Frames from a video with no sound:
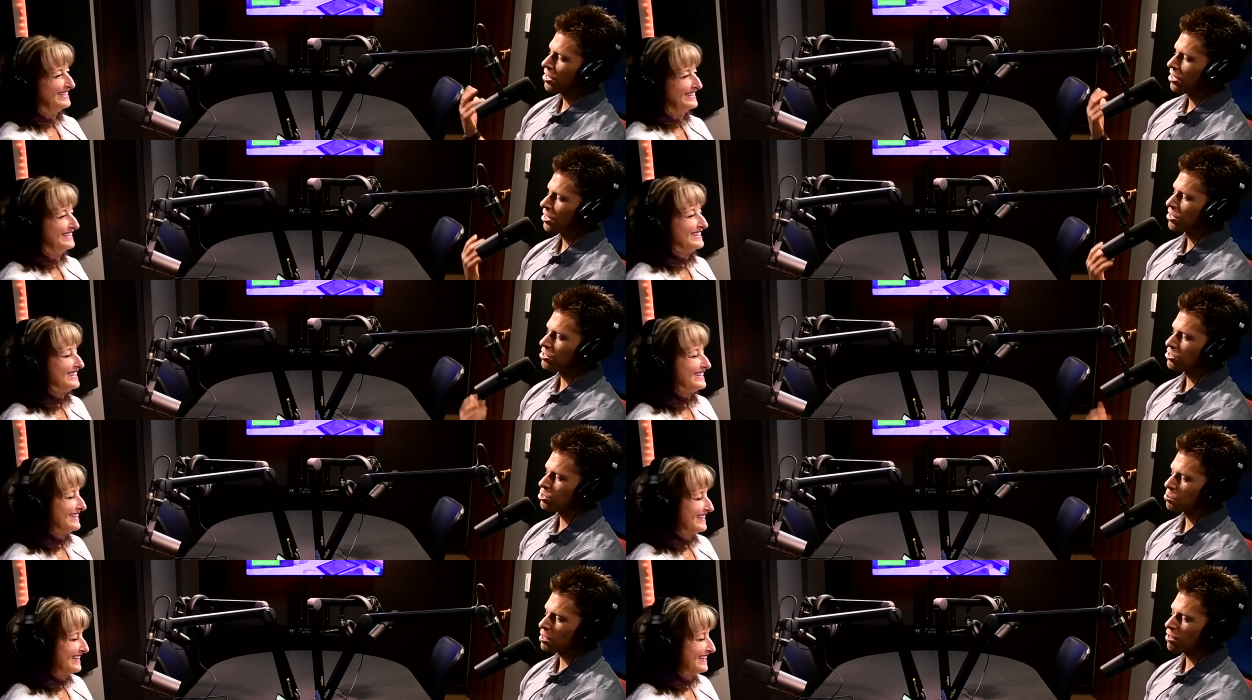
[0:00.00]
Speaker 1: Again,
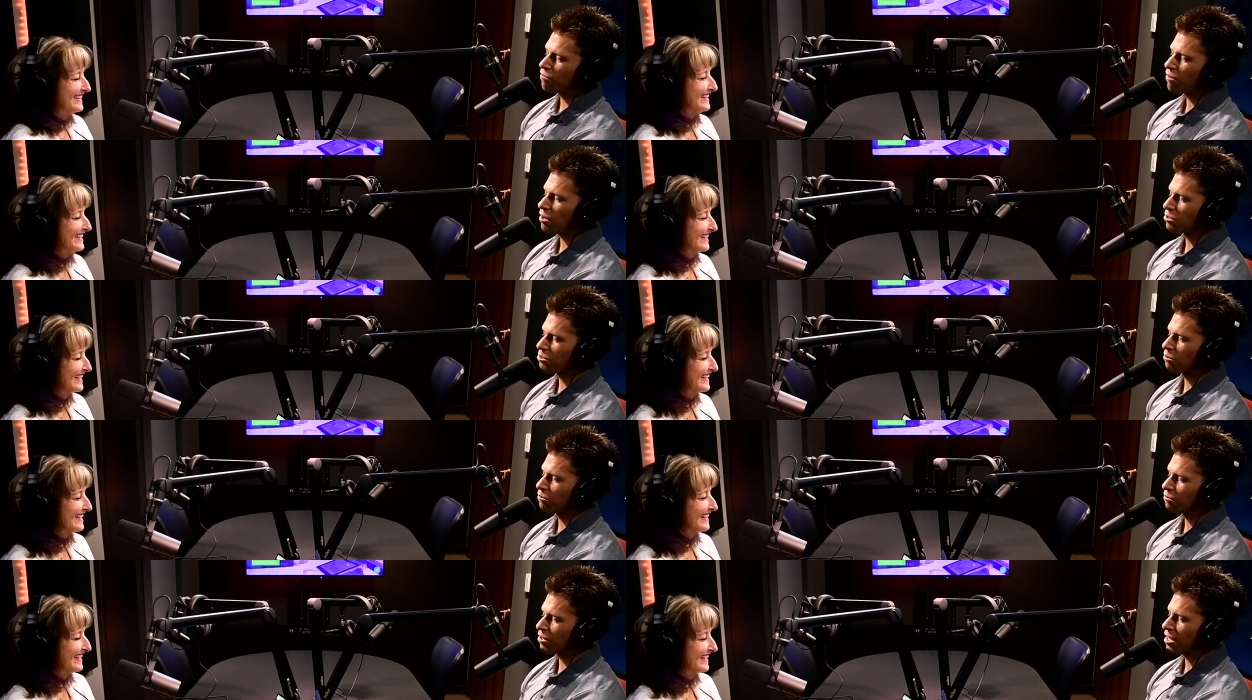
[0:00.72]
this has been the
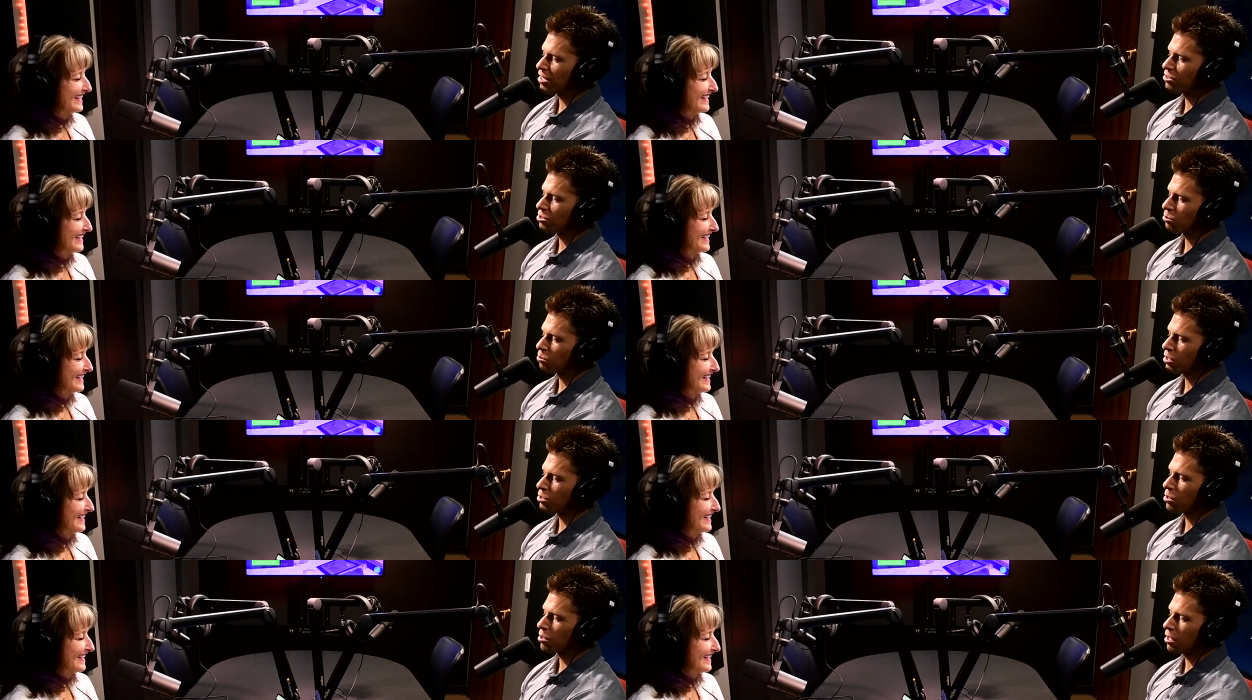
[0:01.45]
Foxstone Financial
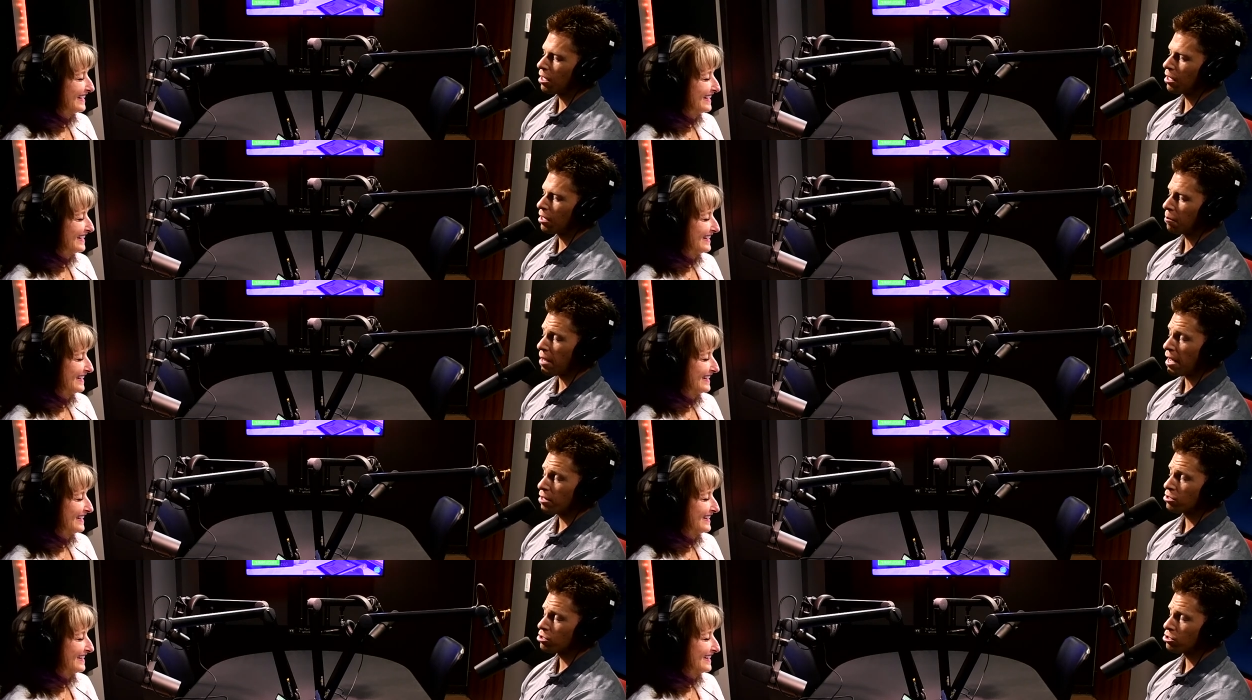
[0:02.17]
Wealth uh,
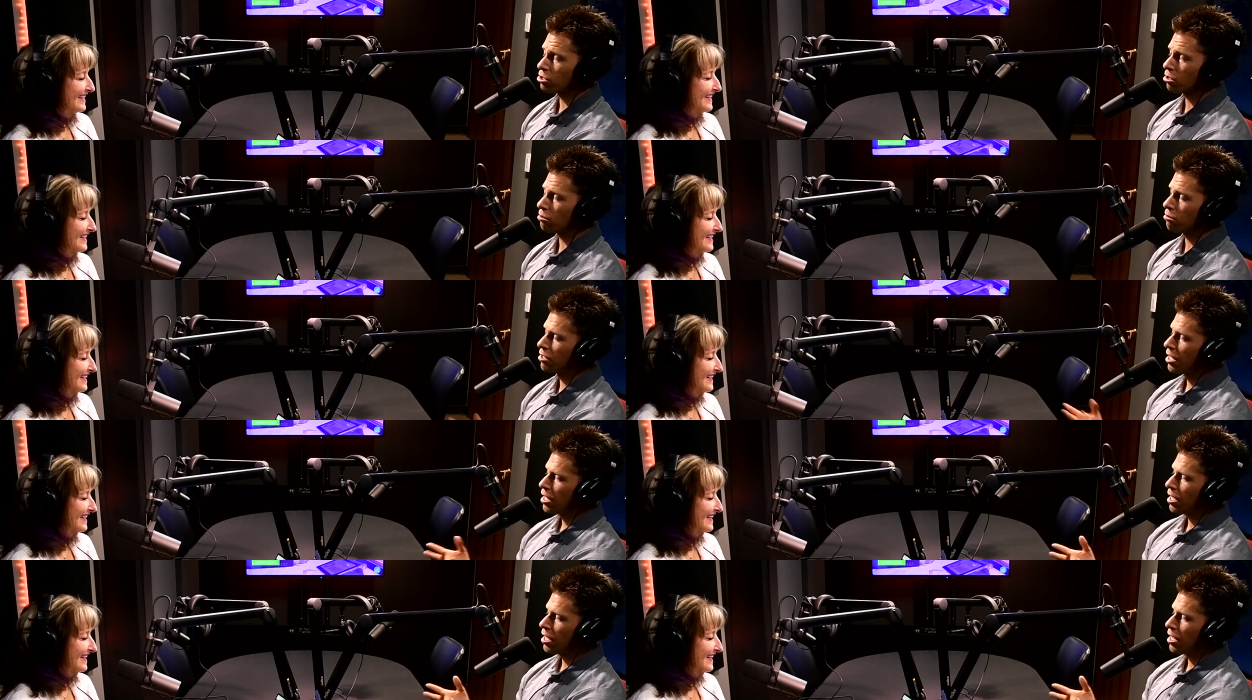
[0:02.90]
Matters Show.